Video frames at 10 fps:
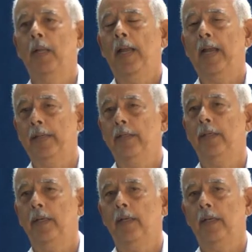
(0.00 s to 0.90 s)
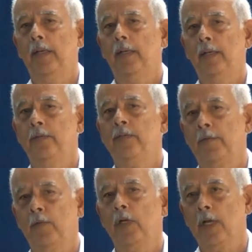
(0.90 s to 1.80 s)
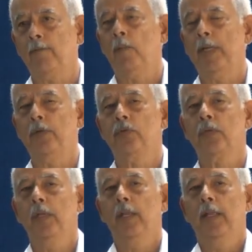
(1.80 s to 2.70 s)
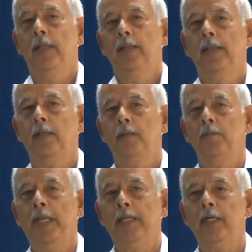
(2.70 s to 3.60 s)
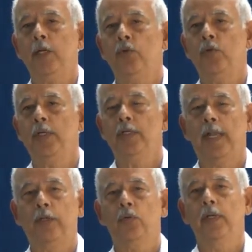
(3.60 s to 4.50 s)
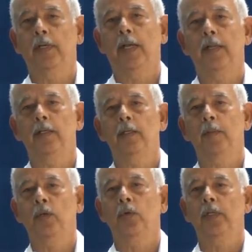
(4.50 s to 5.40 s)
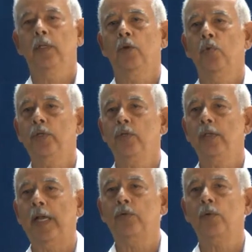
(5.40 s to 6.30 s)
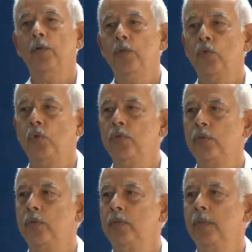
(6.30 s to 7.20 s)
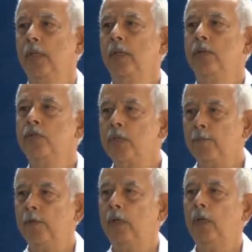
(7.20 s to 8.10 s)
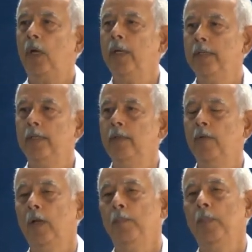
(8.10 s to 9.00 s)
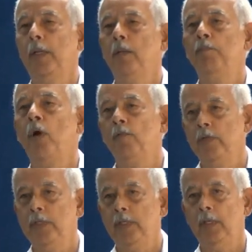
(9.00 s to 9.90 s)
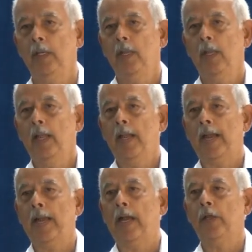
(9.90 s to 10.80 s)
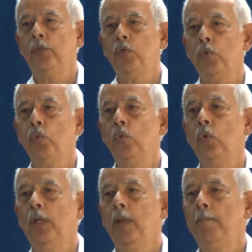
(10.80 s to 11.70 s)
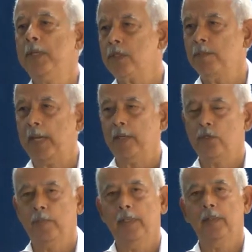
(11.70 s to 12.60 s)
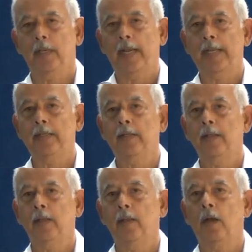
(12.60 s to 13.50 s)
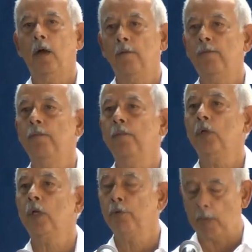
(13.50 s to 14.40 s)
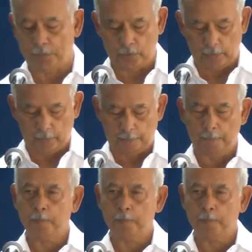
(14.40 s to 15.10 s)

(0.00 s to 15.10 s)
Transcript: and several governments, that many countries like Trinidad and Tobago that are rich in natural resources suffer underdevelopment, poverty through mismanagement and often corruption.